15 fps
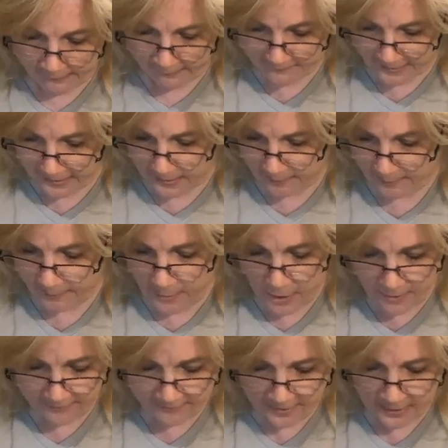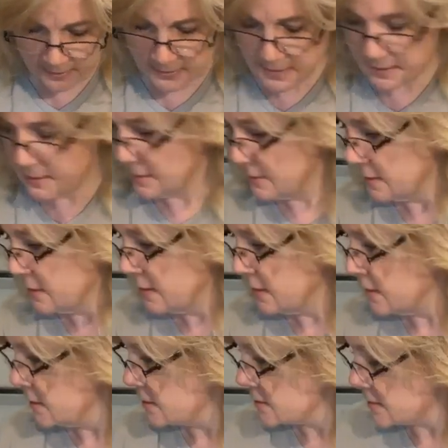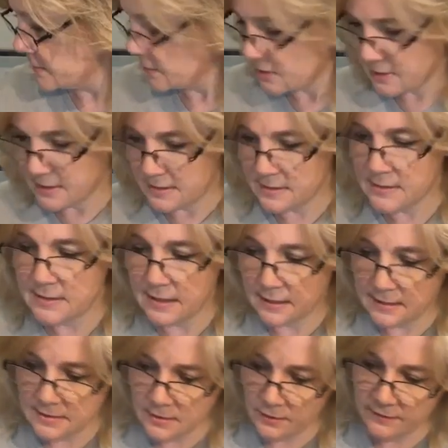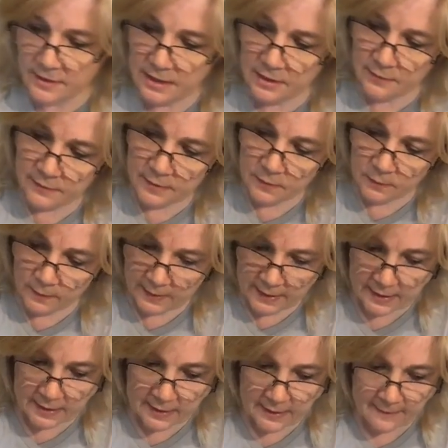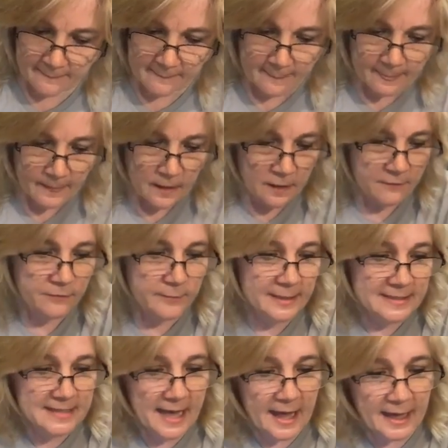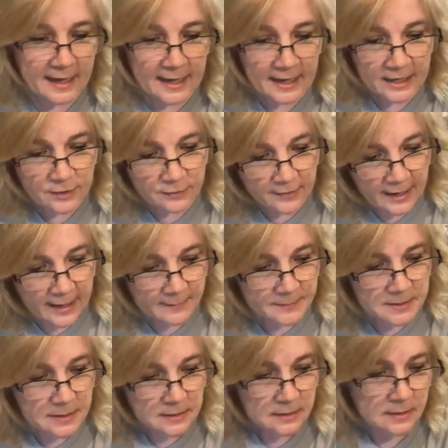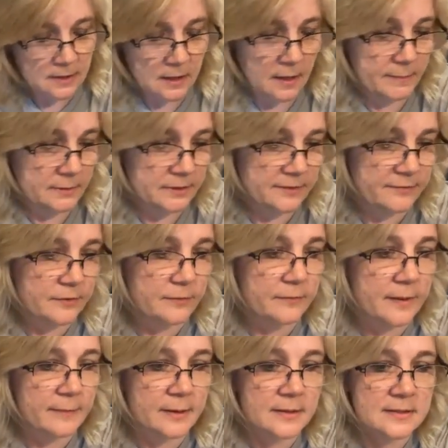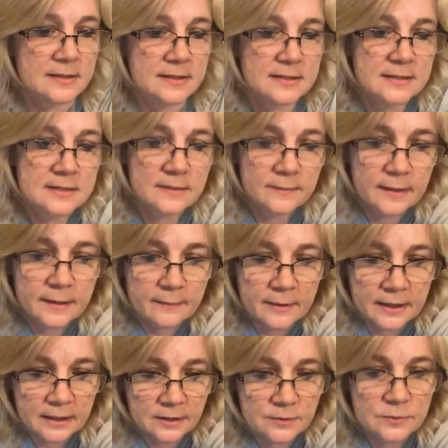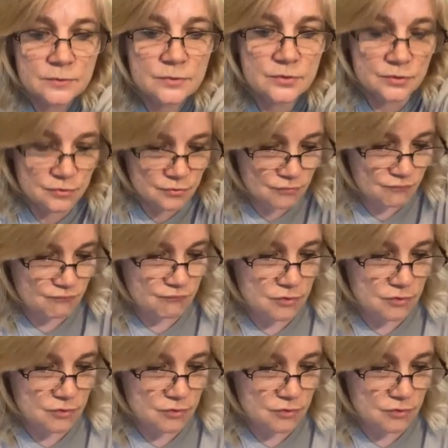Love it. Perfect. So I'm just going to set this over here real quick. For my tag, I grabbed a couple different ribbons. Let's see what I want to use.